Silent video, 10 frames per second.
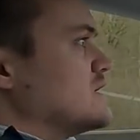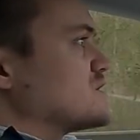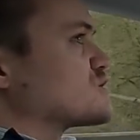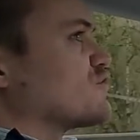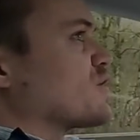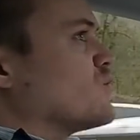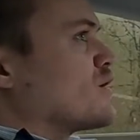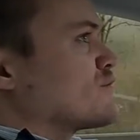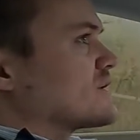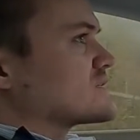So if you're
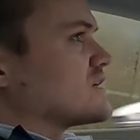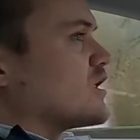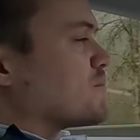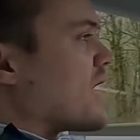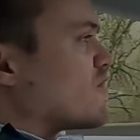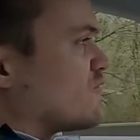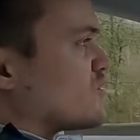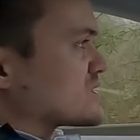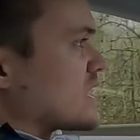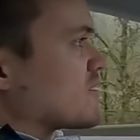wondering still about
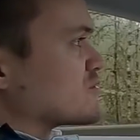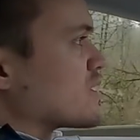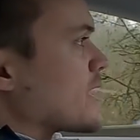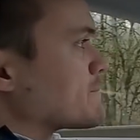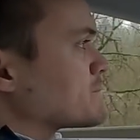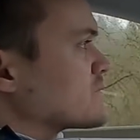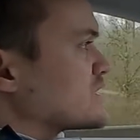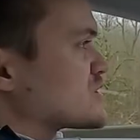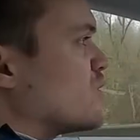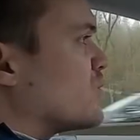full self-drive,
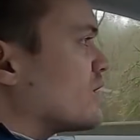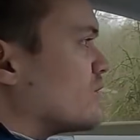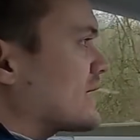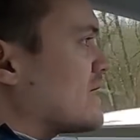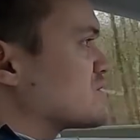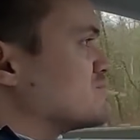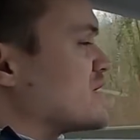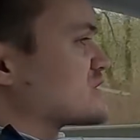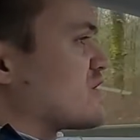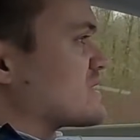so like I was
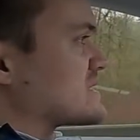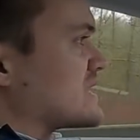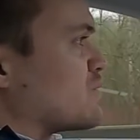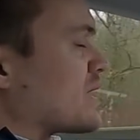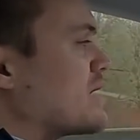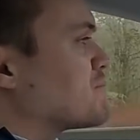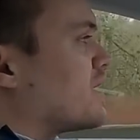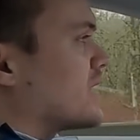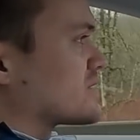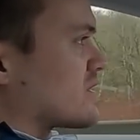starting to say, when I
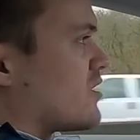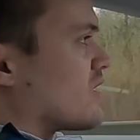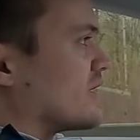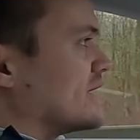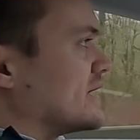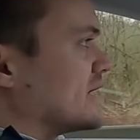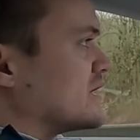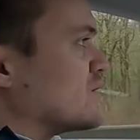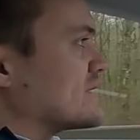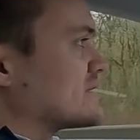bought the car,
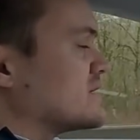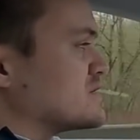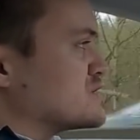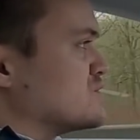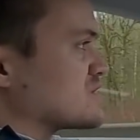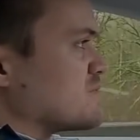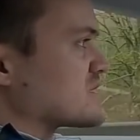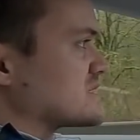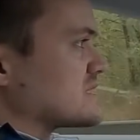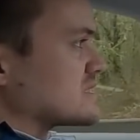it didn't do as much as
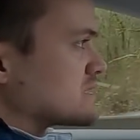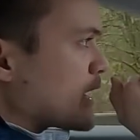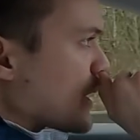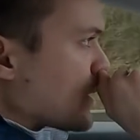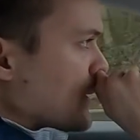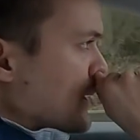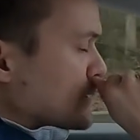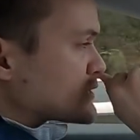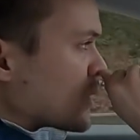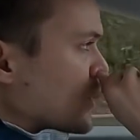it does now.
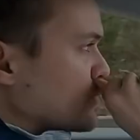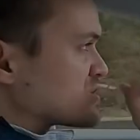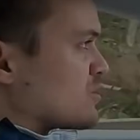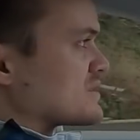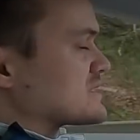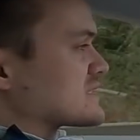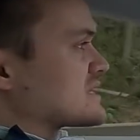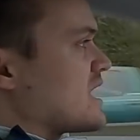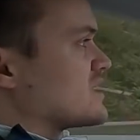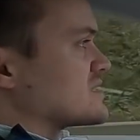So it was only
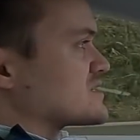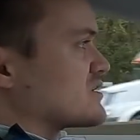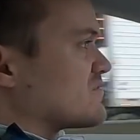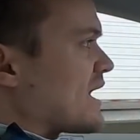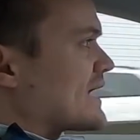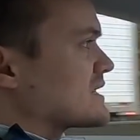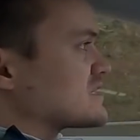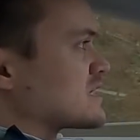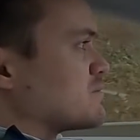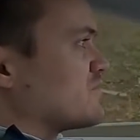$6,000. So they've added the
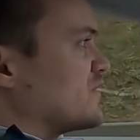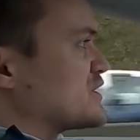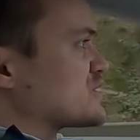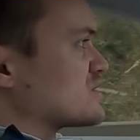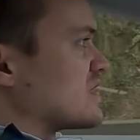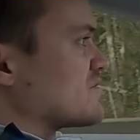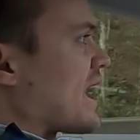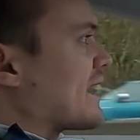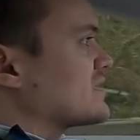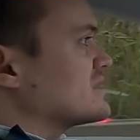summon feature. They've
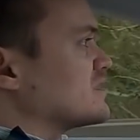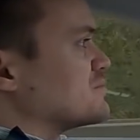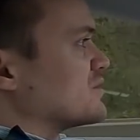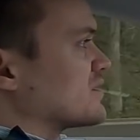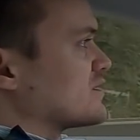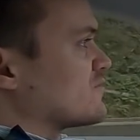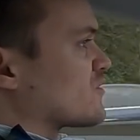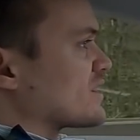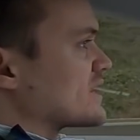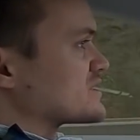added the ability for
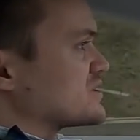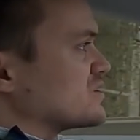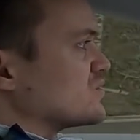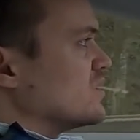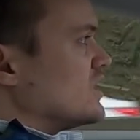it to